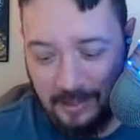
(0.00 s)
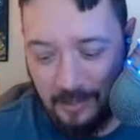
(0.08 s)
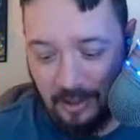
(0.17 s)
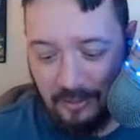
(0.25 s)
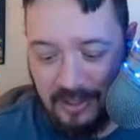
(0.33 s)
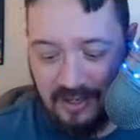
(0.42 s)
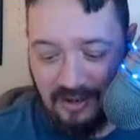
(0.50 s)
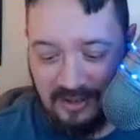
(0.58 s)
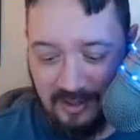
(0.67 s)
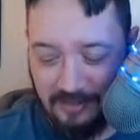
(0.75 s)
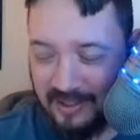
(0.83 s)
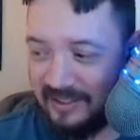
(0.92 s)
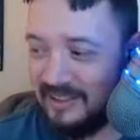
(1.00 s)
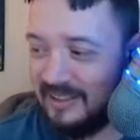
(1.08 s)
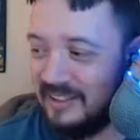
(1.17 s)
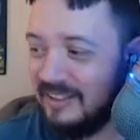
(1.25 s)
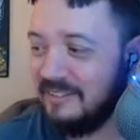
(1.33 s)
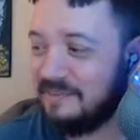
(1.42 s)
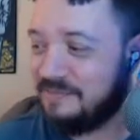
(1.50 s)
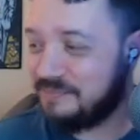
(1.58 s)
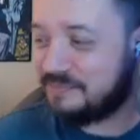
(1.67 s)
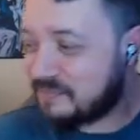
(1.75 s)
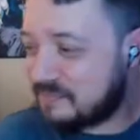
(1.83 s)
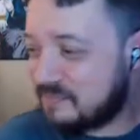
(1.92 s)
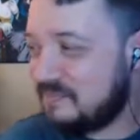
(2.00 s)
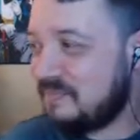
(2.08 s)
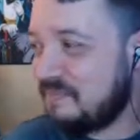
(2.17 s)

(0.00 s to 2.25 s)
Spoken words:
I guess I'll take celery and raisins.